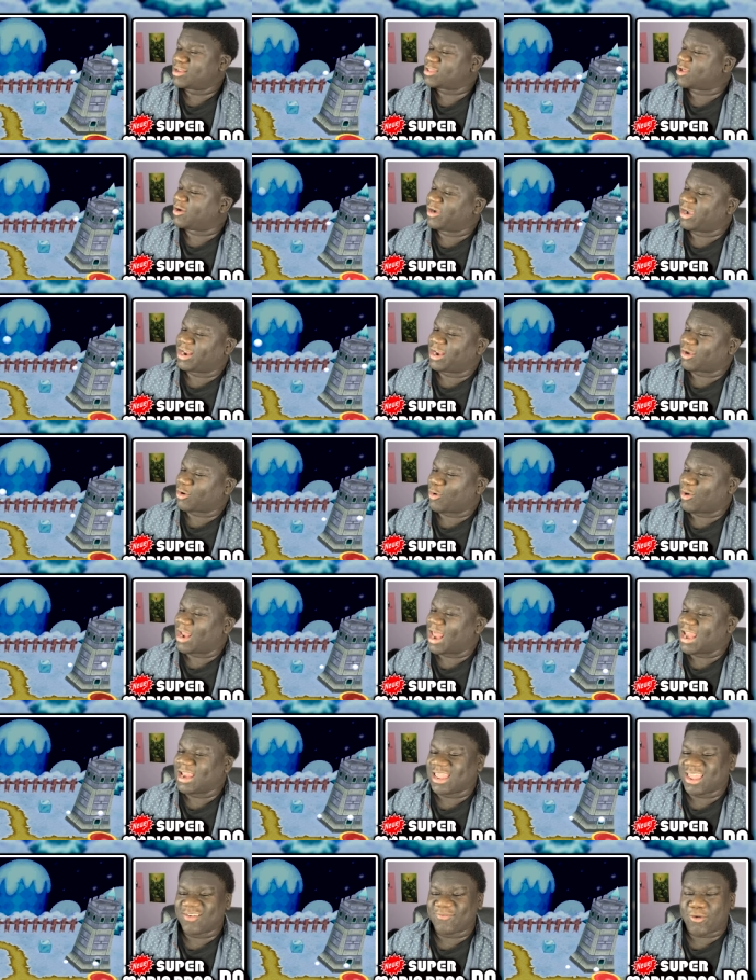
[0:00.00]
so I'm gonna go ahead
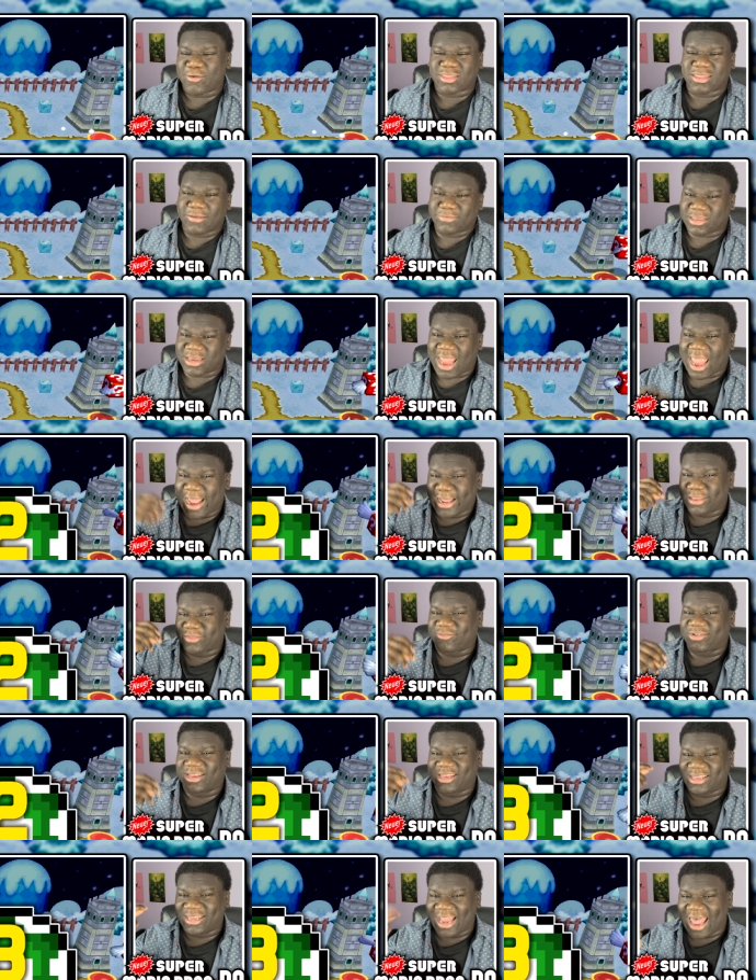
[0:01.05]
and give ourselves an extra
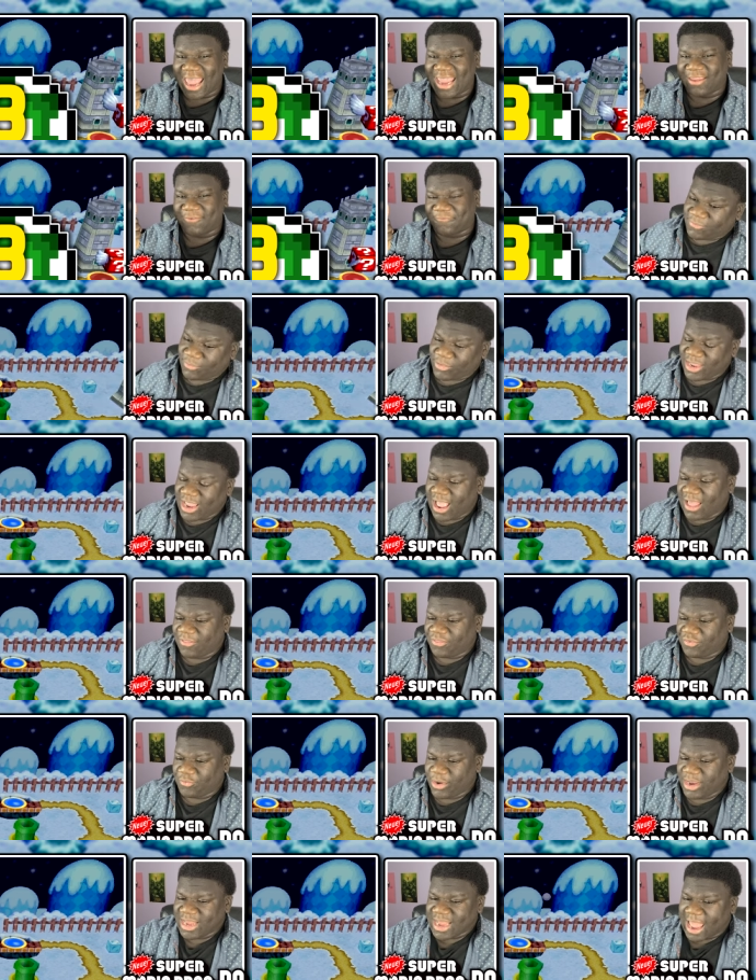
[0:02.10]
life. We got
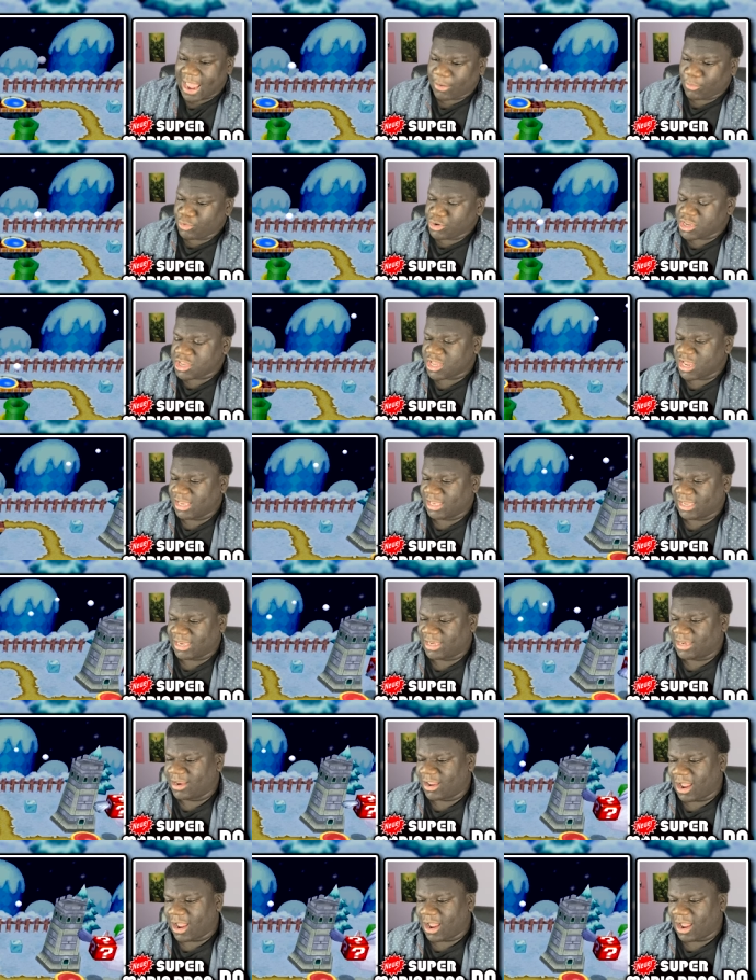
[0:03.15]
three now, we're chilling.